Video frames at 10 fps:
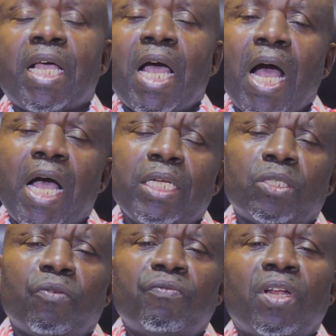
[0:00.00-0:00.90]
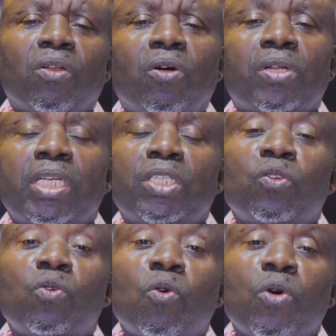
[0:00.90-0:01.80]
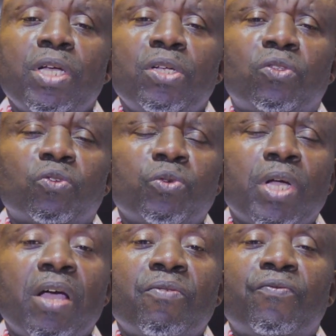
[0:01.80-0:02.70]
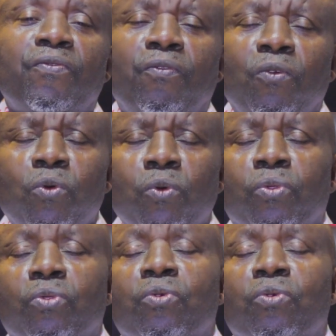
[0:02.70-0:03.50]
the eyes of the Lord is going to and flow